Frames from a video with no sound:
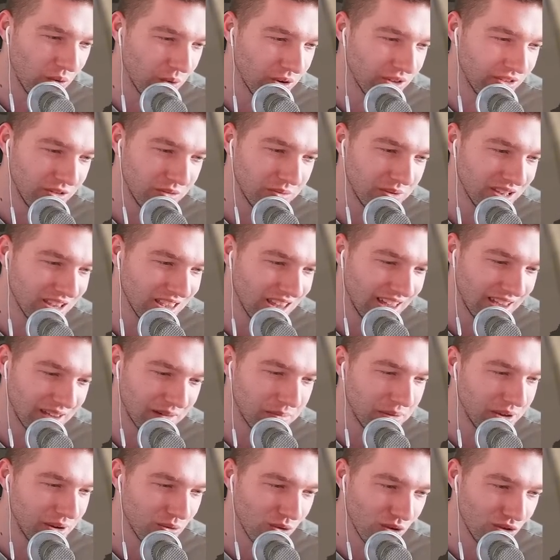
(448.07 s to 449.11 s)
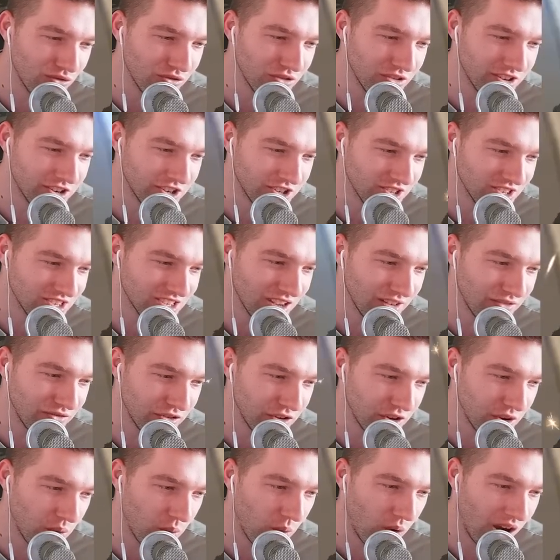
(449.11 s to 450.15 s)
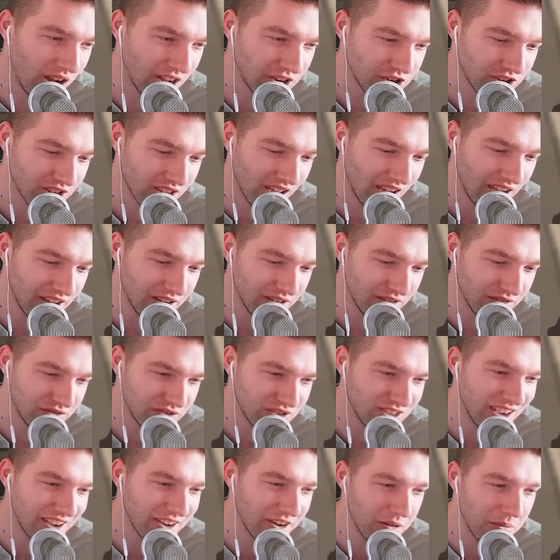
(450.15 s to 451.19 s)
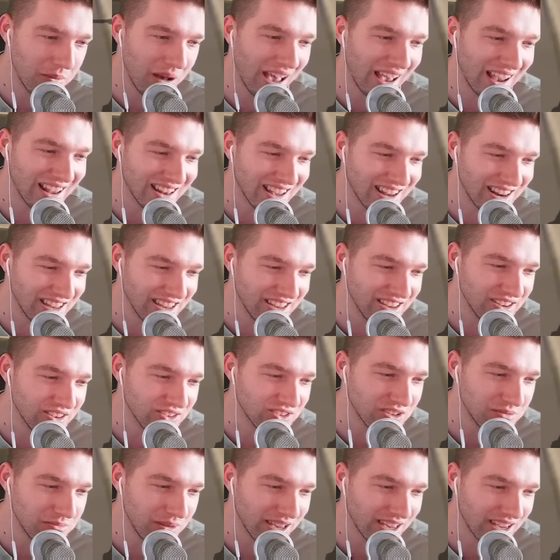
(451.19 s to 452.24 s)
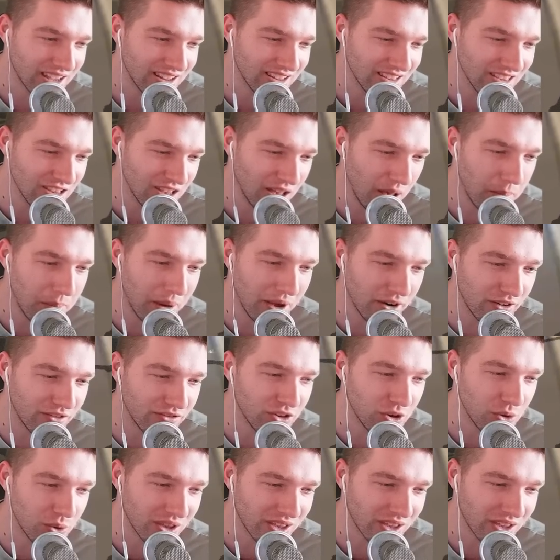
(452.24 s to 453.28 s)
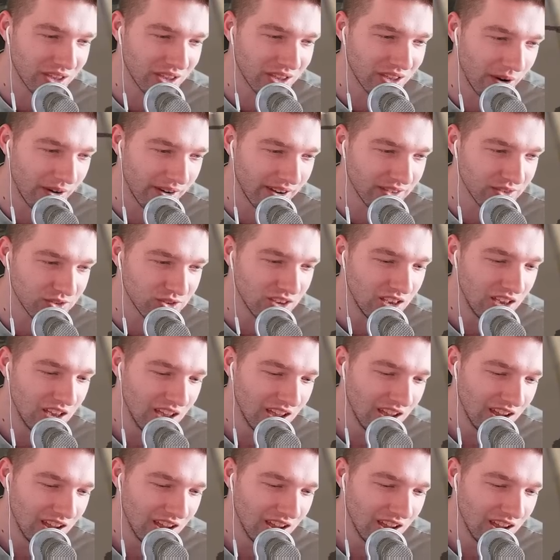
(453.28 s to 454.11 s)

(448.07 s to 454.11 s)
where there'll be like B-roll footage and stuff for you to watch to kind of set your mind at ease and make it a better viewing experience.